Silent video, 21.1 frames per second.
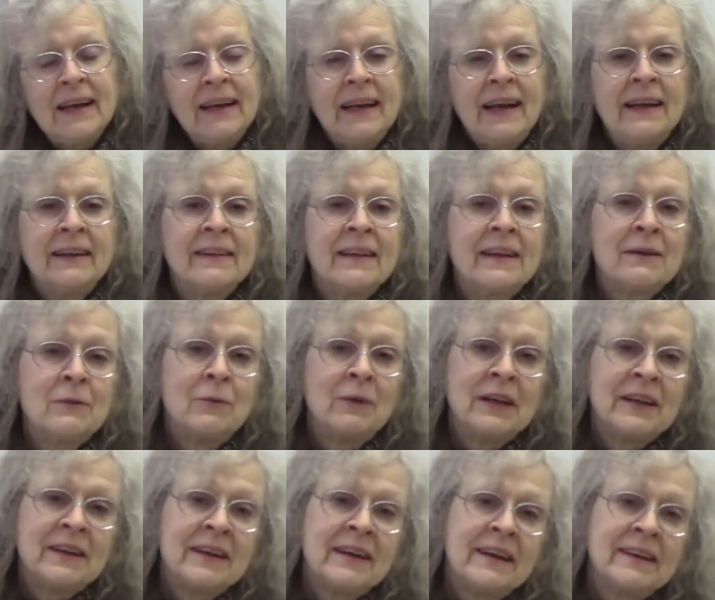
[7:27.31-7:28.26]
And they
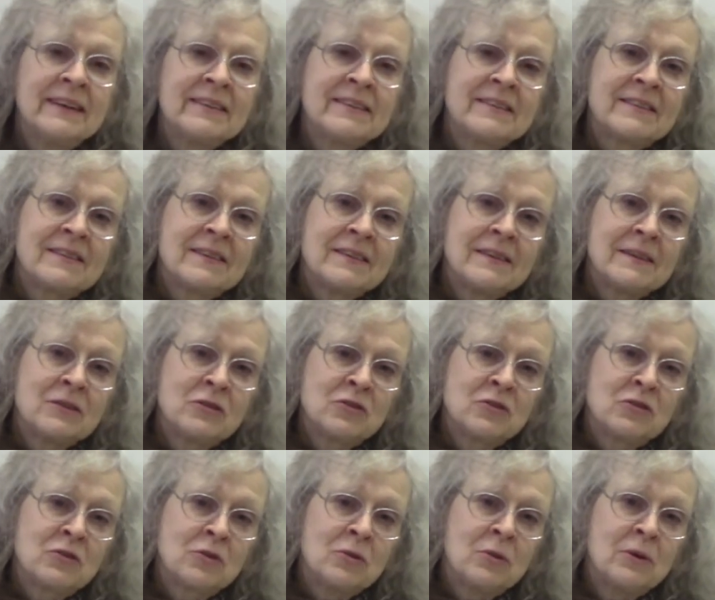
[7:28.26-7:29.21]
went ahead to the
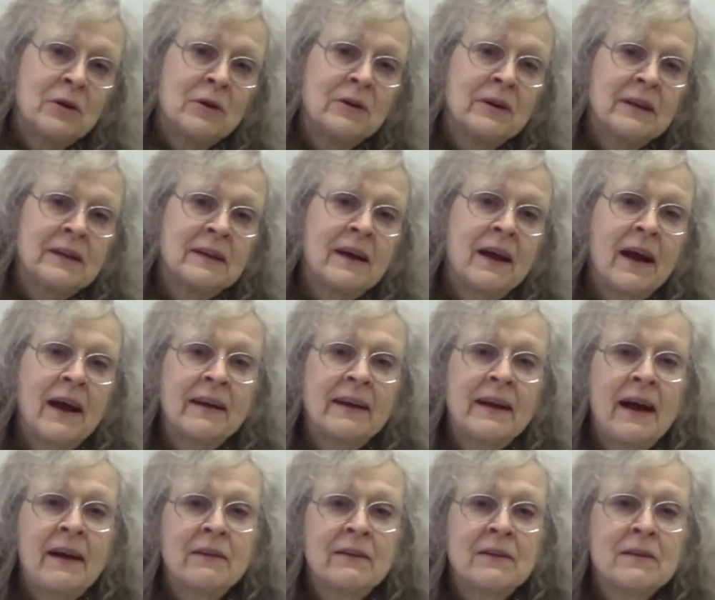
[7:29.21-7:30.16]
shore and got
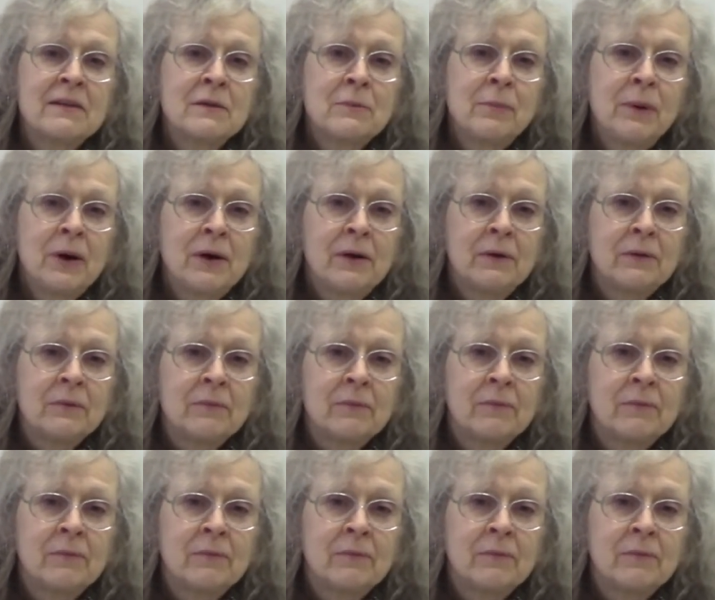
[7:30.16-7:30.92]
out of the boat.